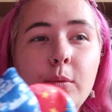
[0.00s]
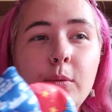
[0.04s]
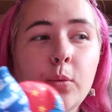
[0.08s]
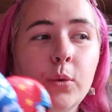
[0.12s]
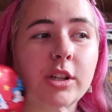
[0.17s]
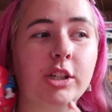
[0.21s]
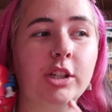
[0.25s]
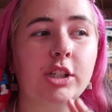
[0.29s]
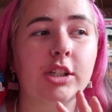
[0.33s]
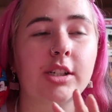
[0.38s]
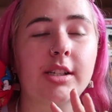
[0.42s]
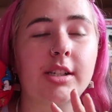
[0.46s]

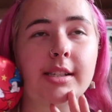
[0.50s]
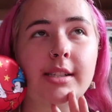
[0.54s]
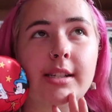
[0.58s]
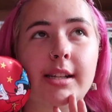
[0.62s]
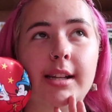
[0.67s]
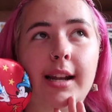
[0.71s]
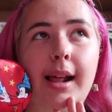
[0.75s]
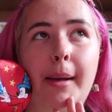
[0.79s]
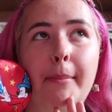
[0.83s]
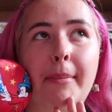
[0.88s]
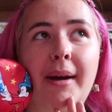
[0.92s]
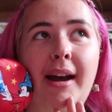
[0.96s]
which
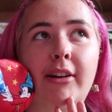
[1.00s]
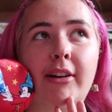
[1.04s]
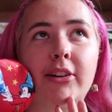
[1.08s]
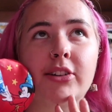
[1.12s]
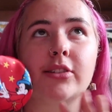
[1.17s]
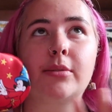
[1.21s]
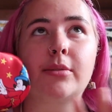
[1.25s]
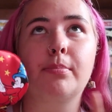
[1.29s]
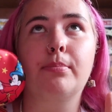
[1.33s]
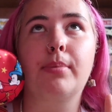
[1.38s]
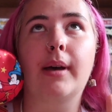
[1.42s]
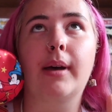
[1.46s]
Disneyland
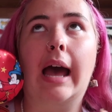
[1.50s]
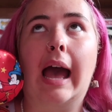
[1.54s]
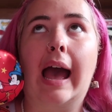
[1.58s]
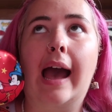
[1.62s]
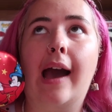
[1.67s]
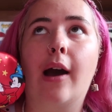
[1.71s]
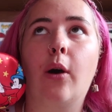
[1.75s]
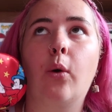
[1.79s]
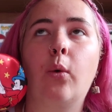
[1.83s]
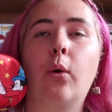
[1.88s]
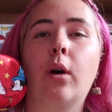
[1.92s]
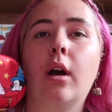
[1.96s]
Paris put
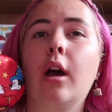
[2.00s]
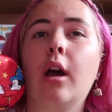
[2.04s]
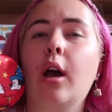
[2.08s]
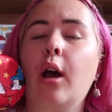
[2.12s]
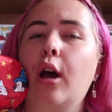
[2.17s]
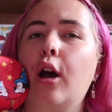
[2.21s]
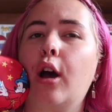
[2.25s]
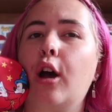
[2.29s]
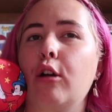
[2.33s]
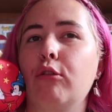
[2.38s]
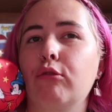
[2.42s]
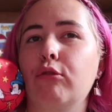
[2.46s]
out
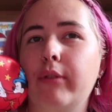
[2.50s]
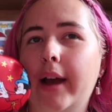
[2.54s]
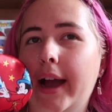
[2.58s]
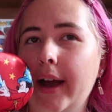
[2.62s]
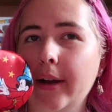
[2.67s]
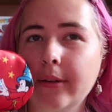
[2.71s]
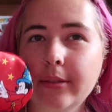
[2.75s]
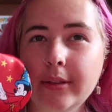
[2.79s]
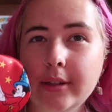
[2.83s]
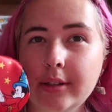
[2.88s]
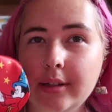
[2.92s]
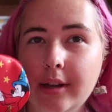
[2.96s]

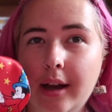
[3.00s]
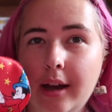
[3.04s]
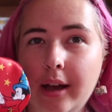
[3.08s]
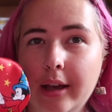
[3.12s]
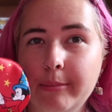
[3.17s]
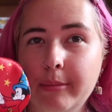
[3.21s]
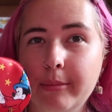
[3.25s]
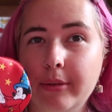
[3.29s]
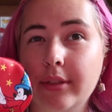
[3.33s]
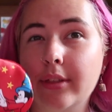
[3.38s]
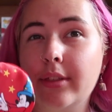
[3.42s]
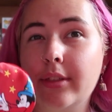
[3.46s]
around the
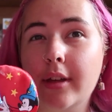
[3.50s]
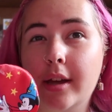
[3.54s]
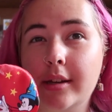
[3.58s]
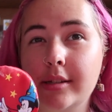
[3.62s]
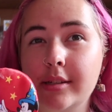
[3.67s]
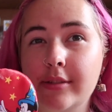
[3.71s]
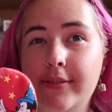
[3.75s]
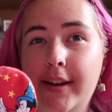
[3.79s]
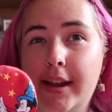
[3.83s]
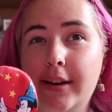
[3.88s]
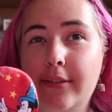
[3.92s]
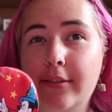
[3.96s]
time of the
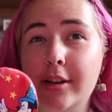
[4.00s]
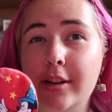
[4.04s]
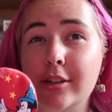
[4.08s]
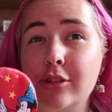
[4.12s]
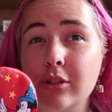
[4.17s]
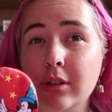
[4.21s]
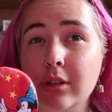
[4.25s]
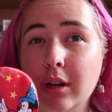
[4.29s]
30th anniversary